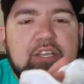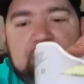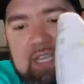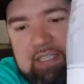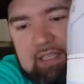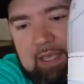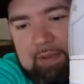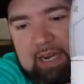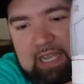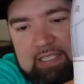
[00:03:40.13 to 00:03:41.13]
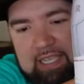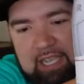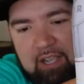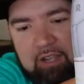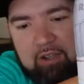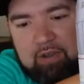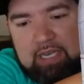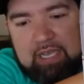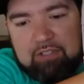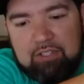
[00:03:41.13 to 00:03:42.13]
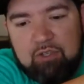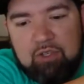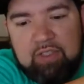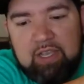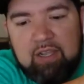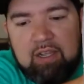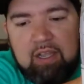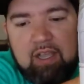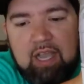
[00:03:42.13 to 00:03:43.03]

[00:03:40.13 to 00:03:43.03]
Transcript: You got the lemon ice air going down the sole there.